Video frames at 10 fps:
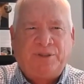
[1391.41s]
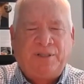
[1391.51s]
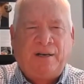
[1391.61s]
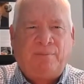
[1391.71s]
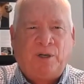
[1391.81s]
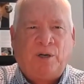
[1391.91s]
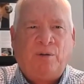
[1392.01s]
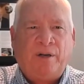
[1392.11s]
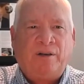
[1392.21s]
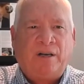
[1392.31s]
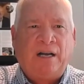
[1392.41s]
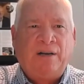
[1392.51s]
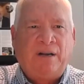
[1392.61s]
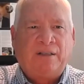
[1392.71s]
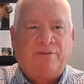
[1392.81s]
of them are going under
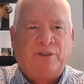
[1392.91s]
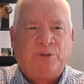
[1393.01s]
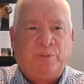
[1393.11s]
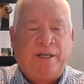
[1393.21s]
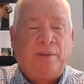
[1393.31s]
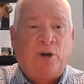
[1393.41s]
contract the first weekend,